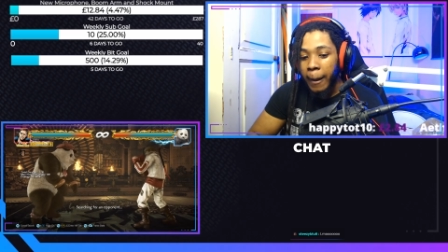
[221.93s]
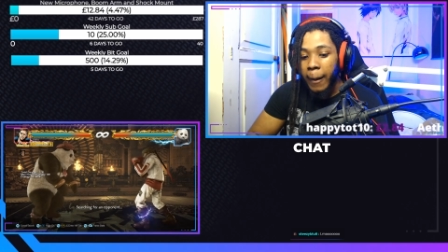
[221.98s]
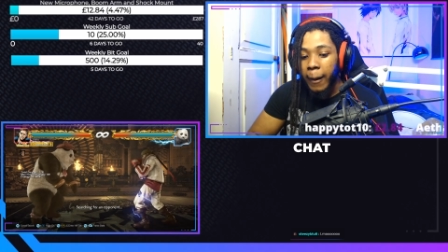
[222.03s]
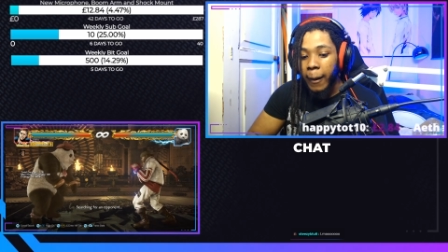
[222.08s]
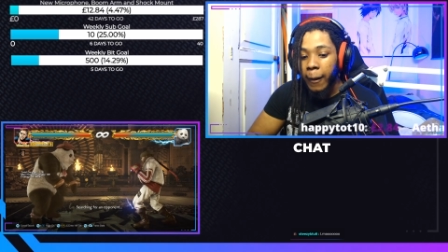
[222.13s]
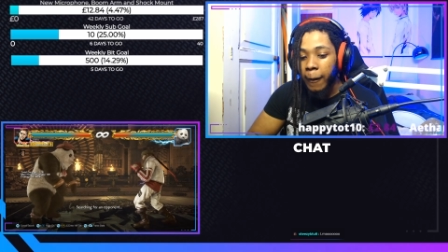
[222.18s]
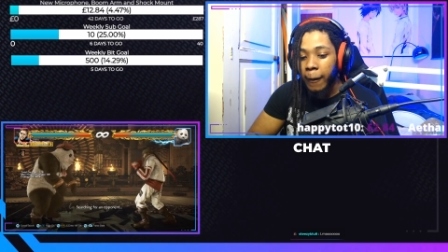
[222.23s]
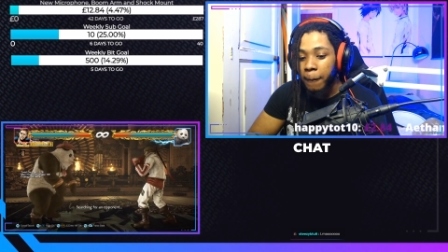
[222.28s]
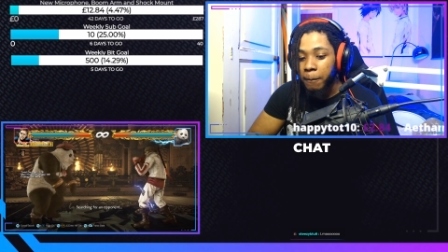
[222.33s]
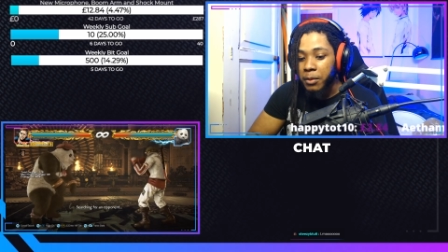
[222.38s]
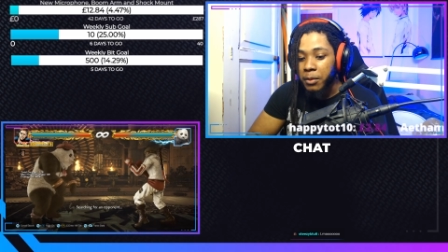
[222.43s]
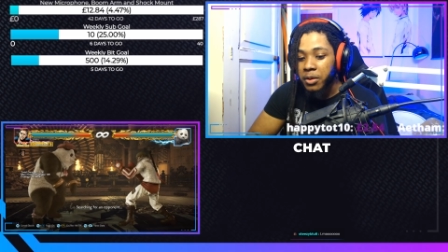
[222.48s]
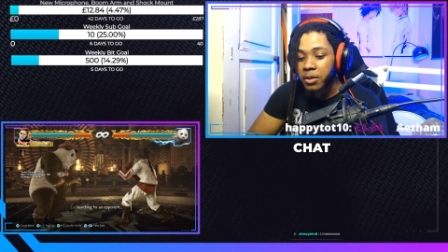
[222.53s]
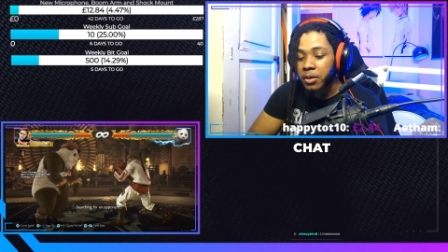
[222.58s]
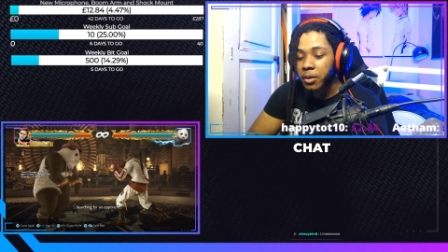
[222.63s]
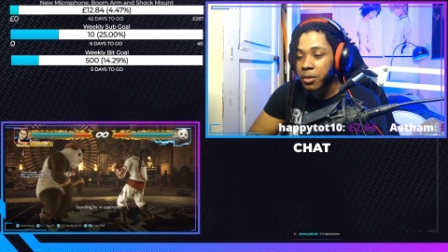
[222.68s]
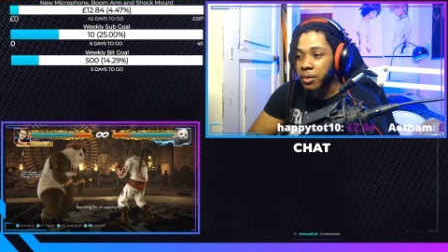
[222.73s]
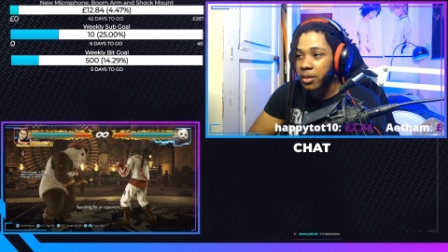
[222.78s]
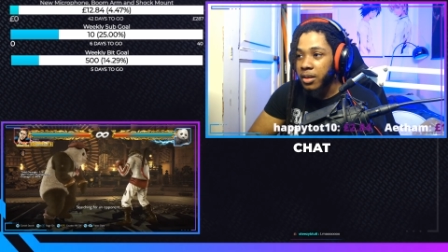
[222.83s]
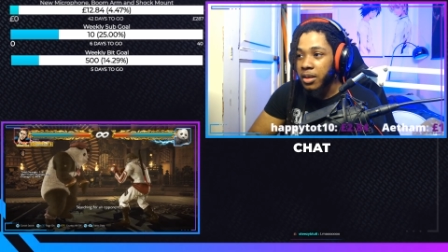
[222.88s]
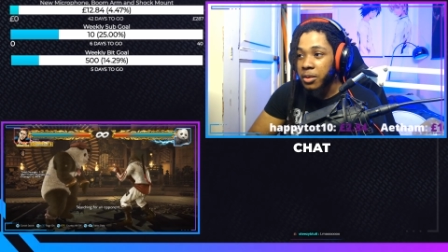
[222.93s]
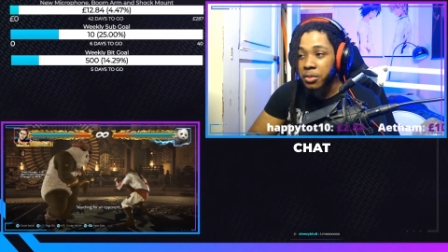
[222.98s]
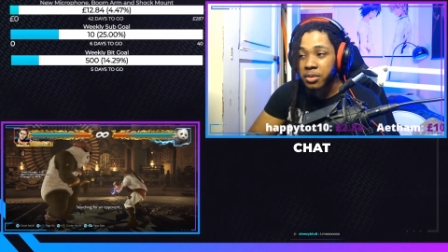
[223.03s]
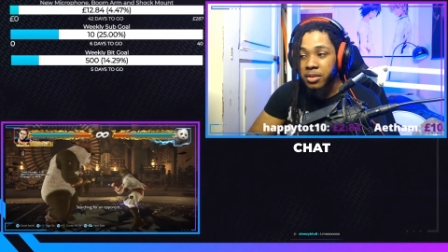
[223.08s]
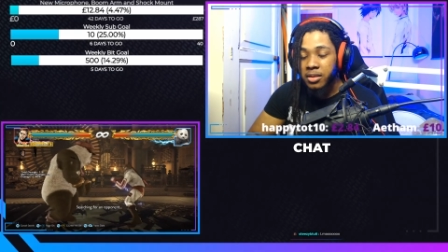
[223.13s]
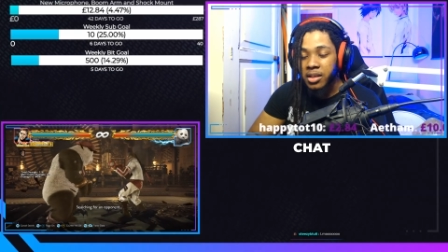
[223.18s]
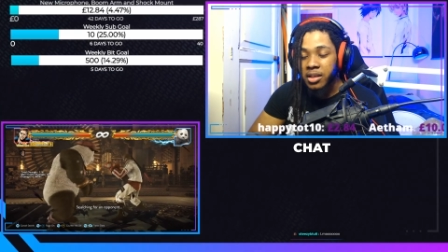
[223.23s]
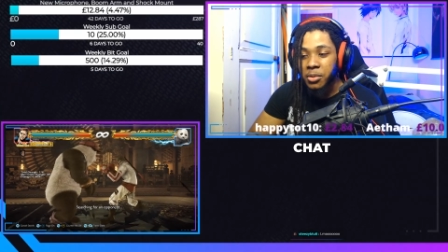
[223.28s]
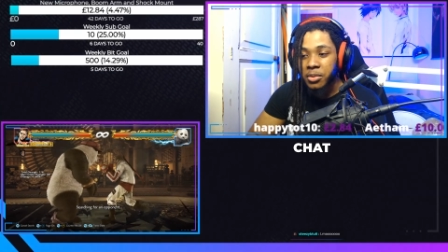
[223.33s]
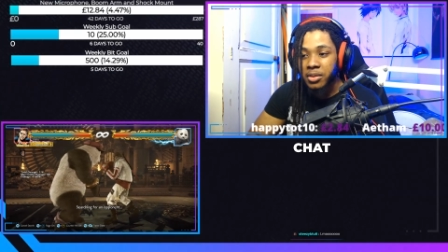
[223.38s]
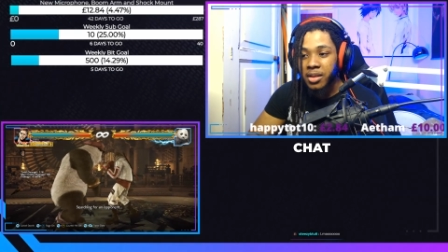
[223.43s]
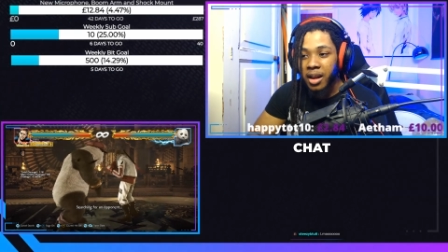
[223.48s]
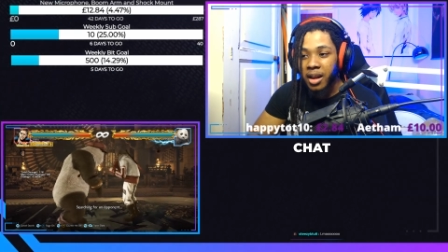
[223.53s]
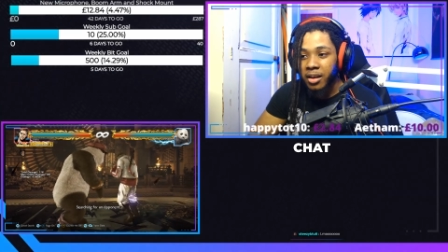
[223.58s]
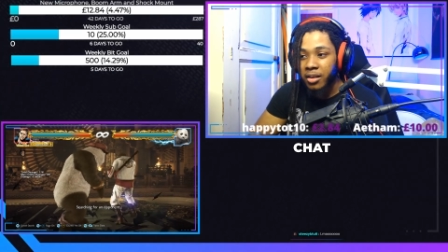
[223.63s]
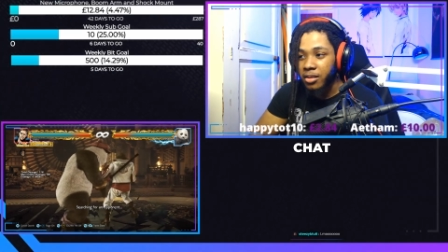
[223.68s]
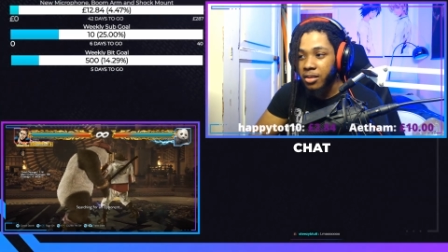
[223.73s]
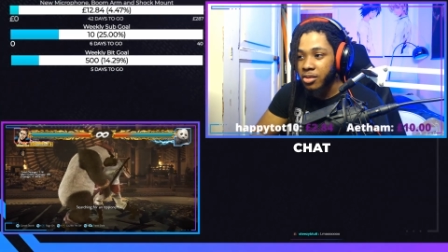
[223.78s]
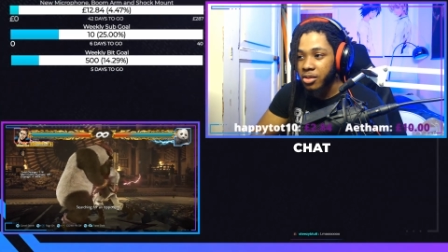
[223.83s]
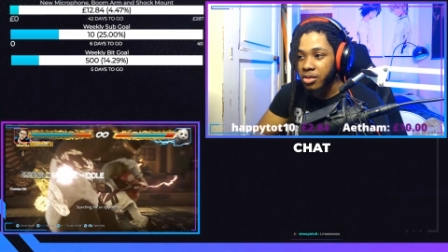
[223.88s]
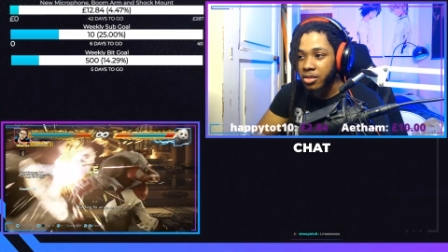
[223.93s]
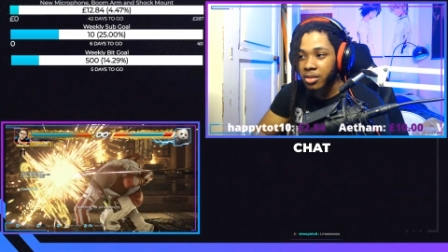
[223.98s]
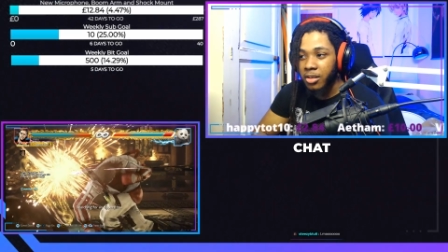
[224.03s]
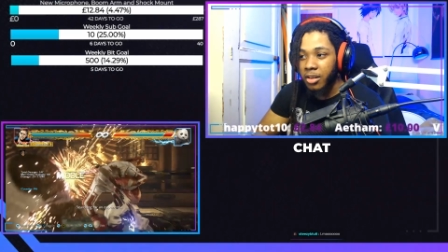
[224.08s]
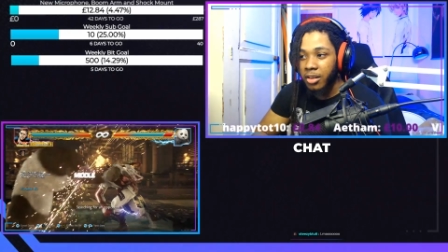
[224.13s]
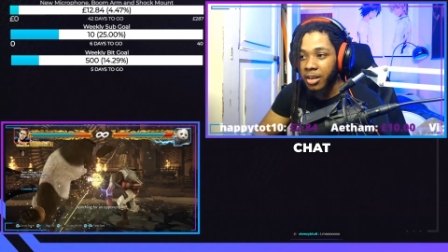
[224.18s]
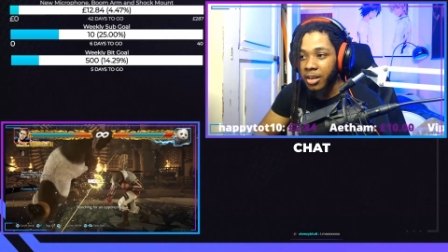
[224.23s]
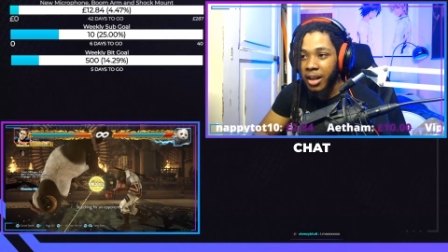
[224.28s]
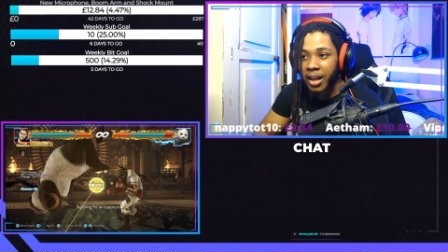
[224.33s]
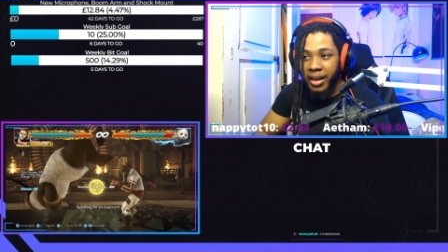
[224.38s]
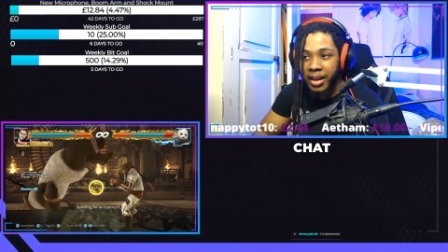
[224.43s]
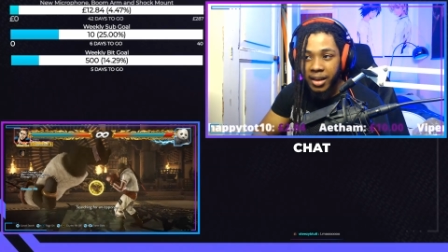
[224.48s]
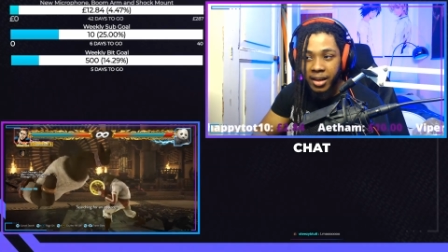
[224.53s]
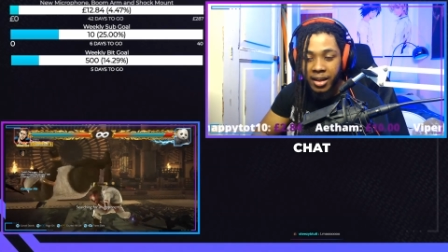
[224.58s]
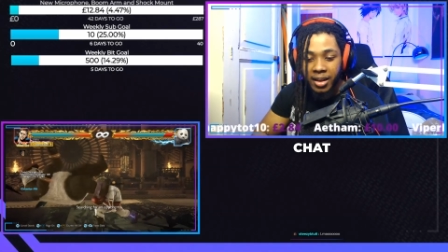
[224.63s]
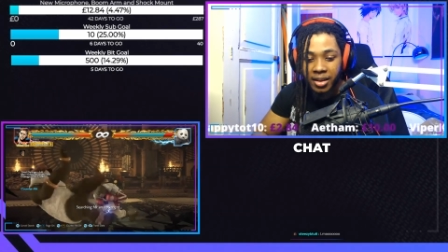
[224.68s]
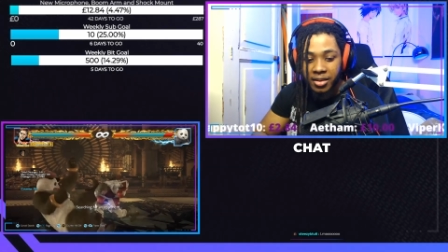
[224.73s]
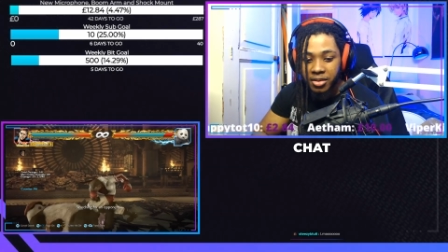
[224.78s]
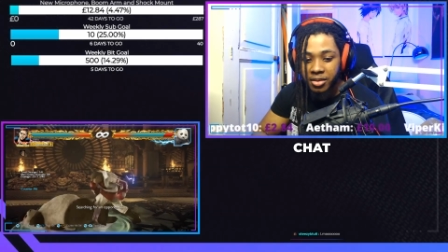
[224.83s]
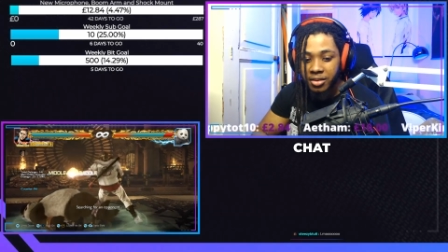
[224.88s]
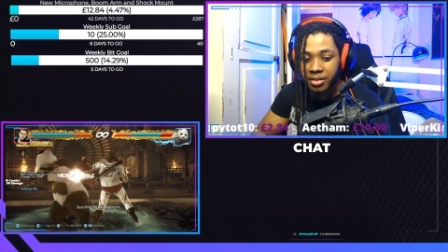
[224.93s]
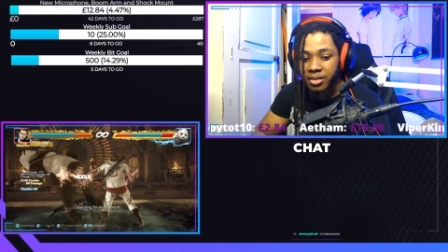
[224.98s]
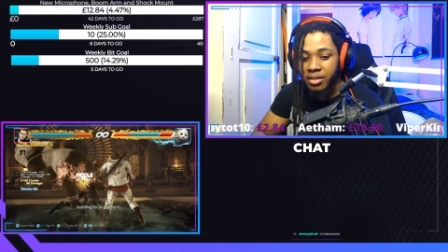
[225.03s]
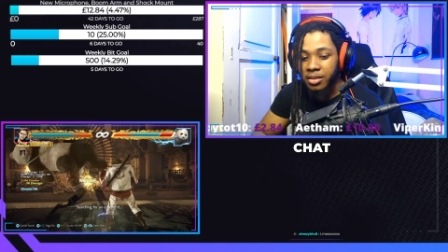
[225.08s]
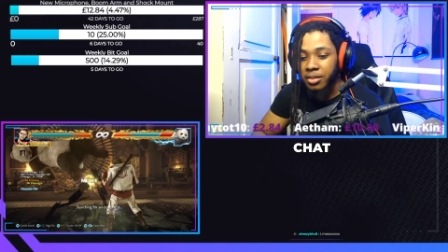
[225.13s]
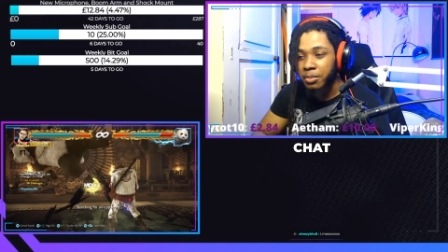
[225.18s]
Um, you know, he was he was like an, just an online legend